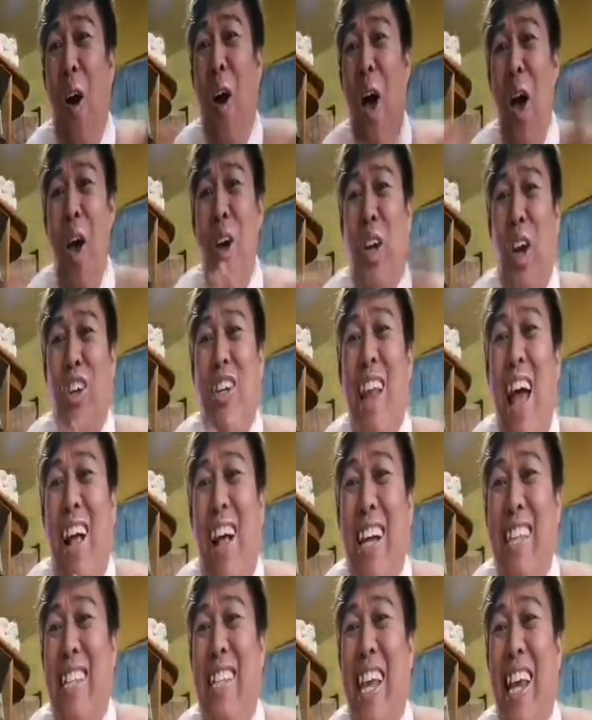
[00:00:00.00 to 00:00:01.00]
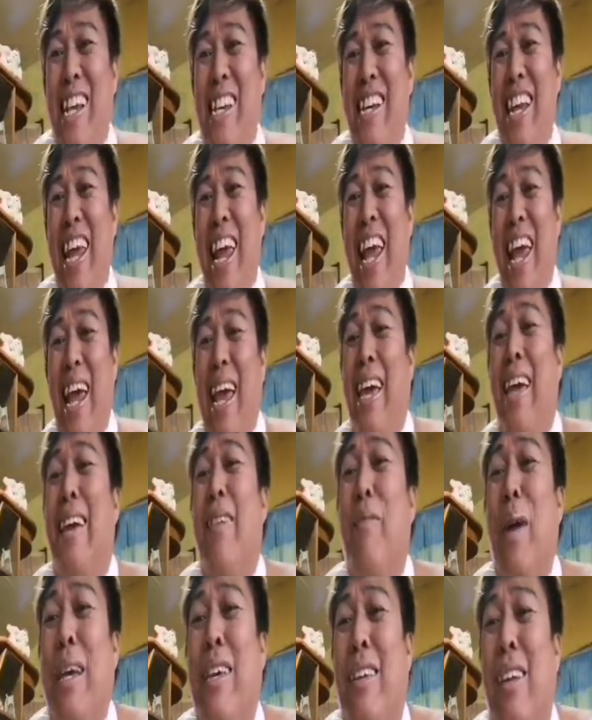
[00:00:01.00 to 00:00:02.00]
Oh, good luck, Gazini.
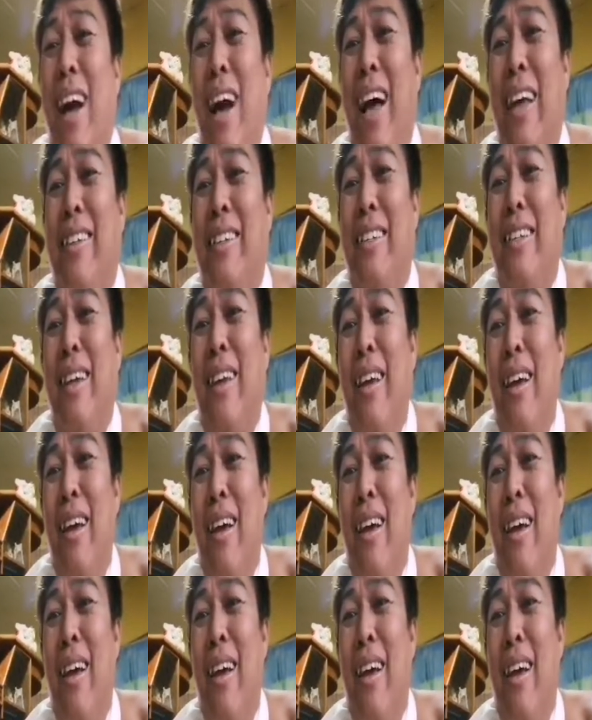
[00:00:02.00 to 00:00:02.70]
Oh my God.